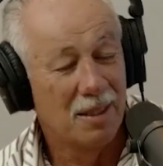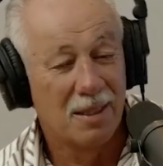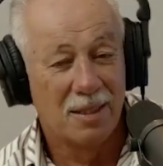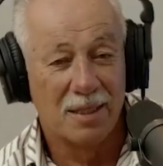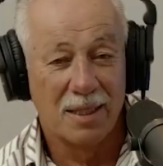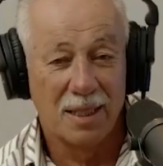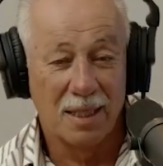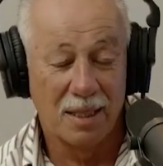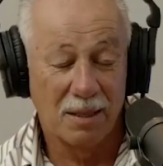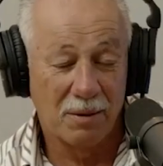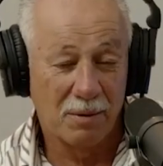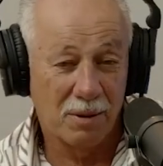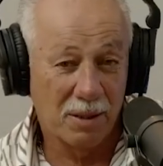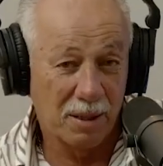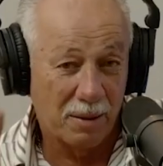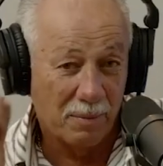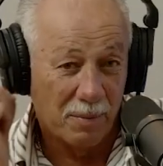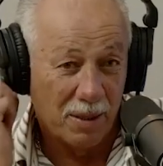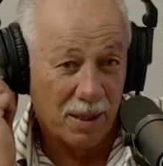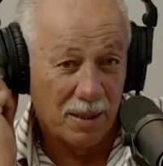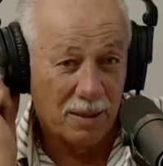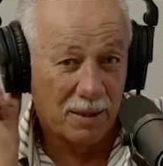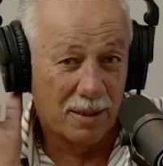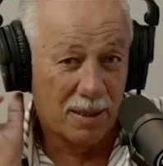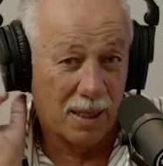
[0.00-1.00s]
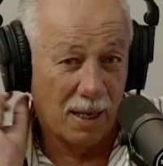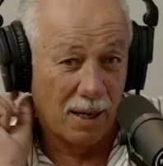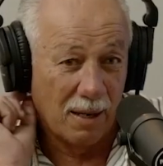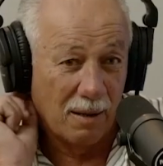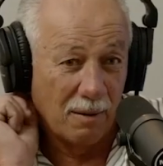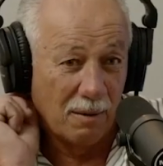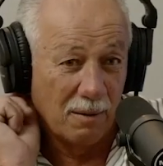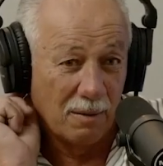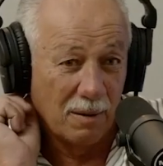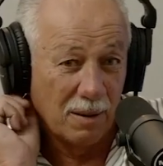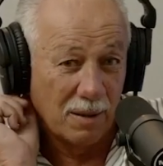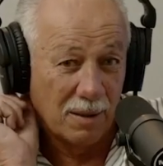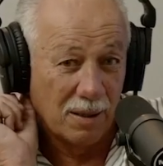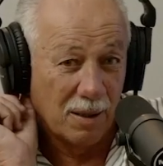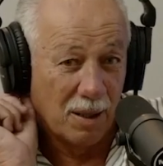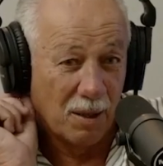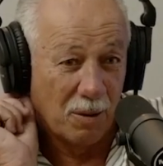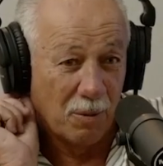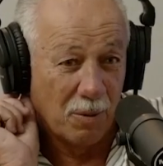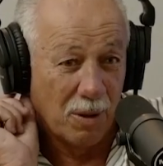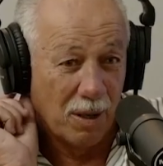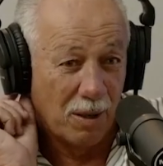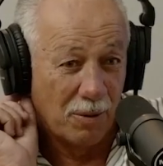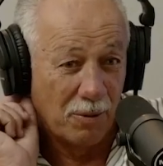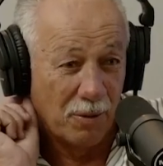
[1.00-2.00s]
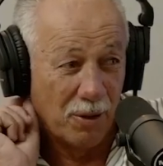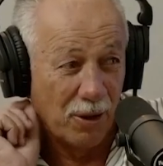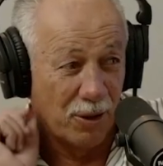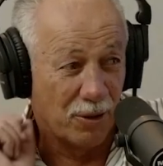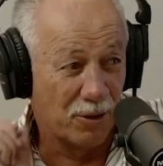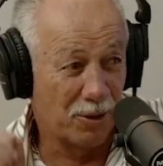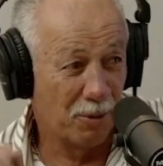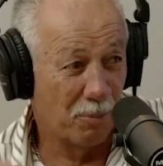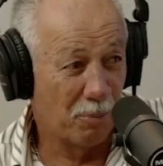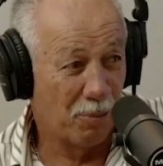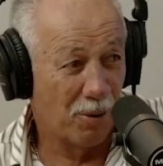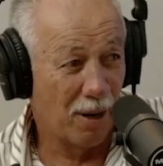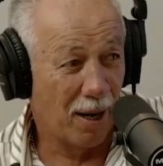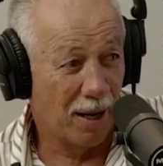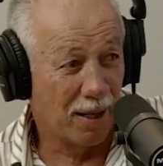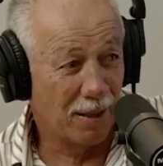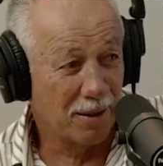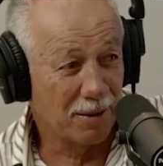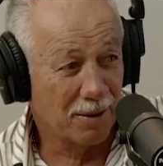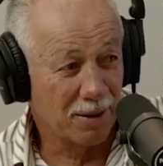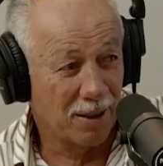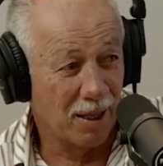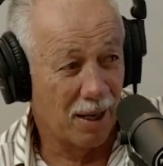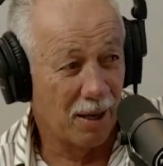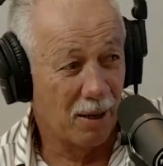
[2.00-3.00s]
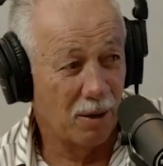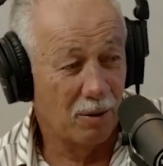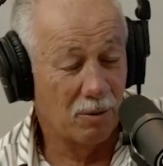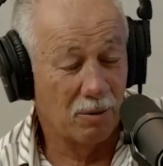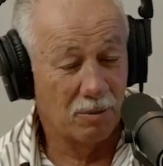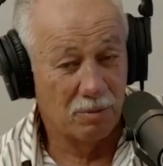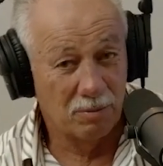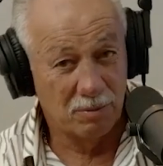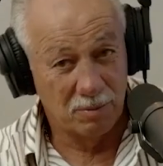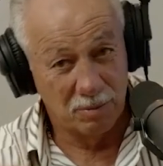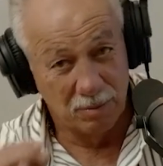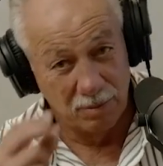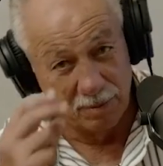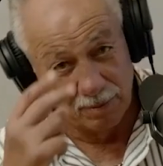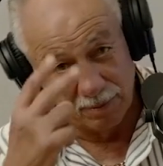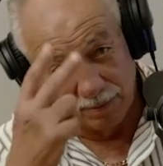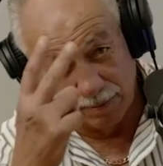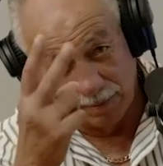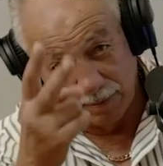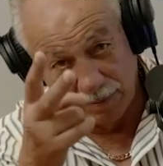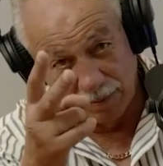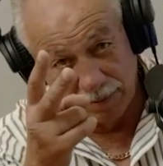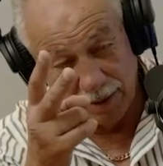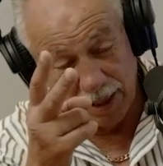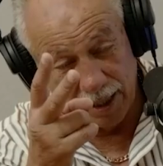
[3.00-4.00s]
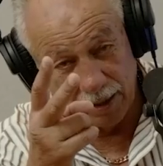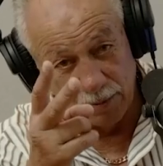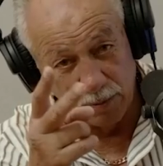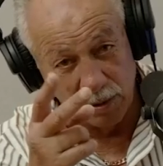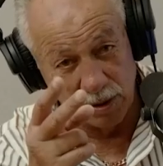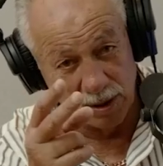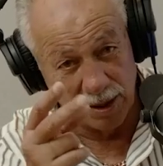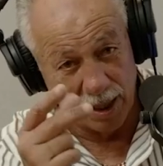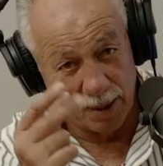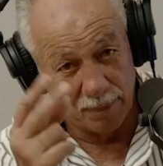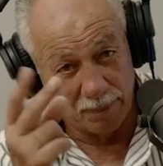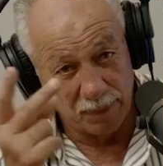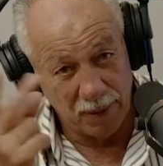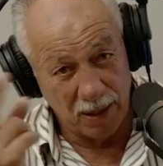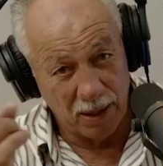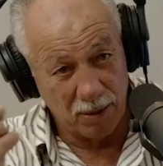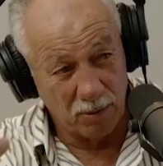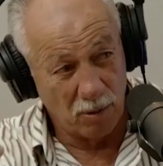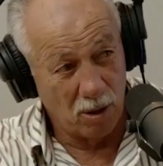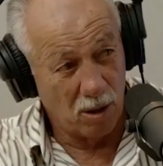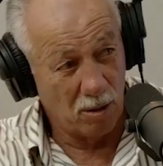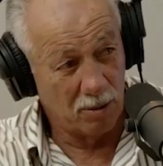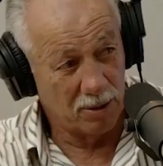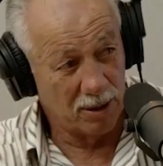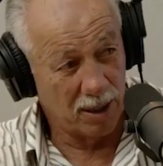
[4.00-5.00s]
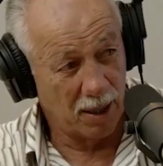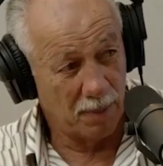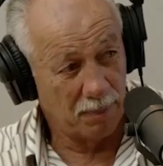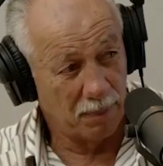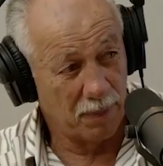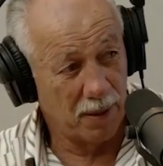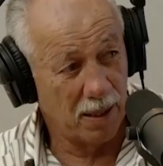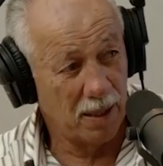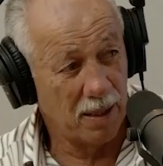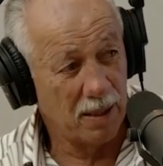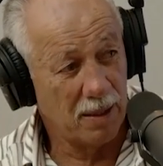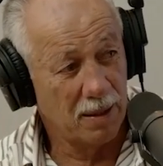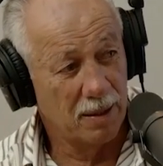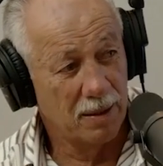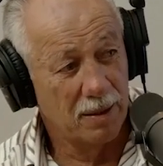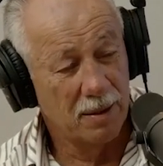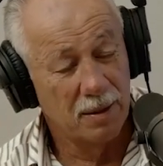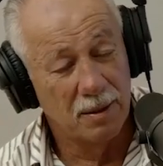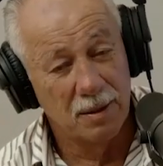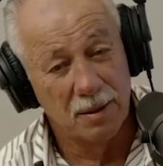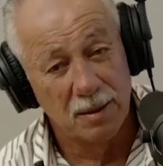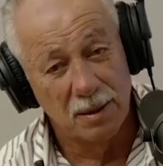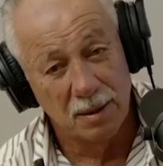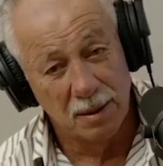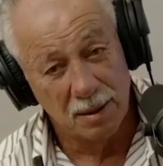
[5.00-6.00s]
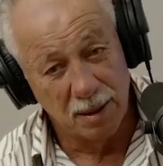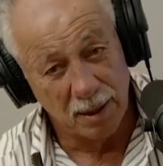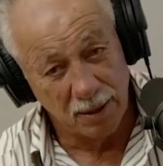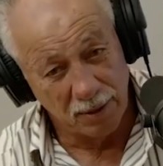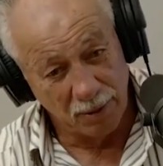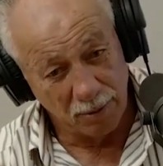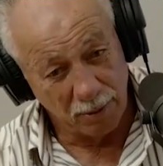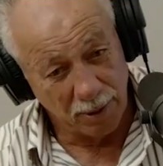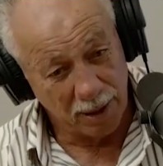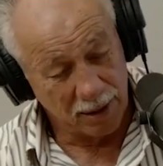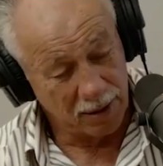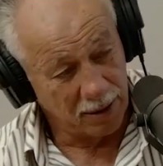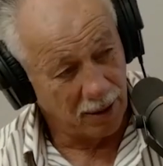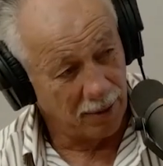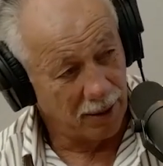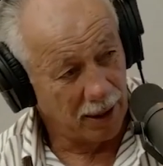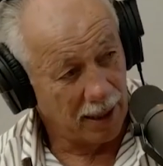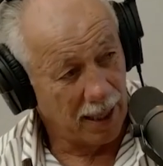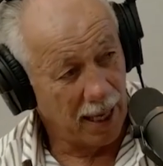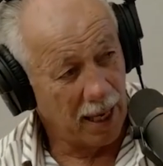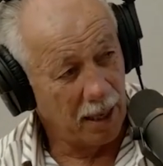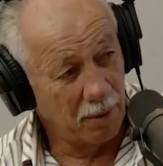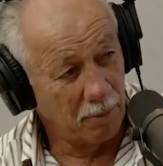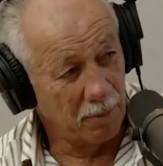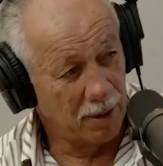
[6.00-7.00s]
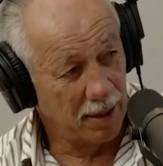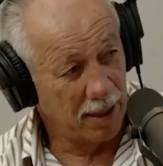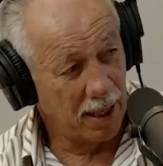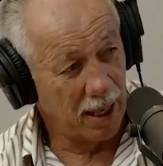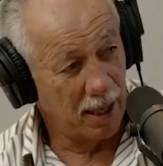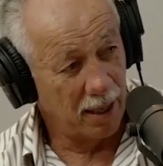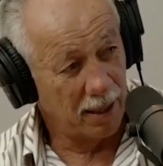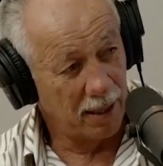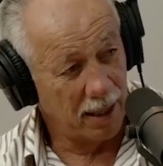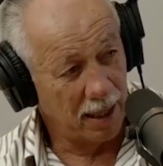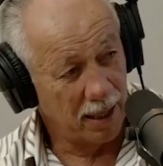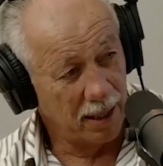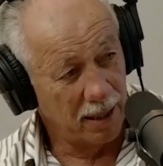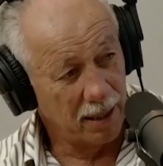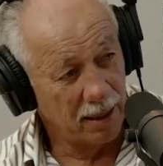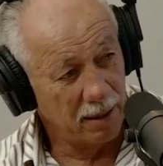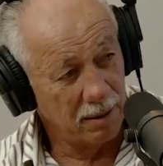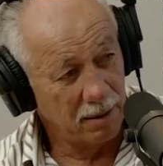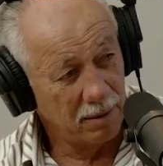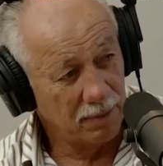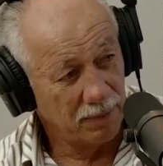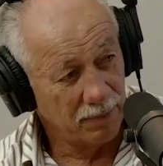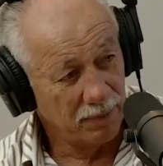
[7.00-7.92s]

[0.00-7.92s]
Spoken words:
You know what I mean? So I needed a break. So Ned was up there, I was up there, and the rest of the gang were down here.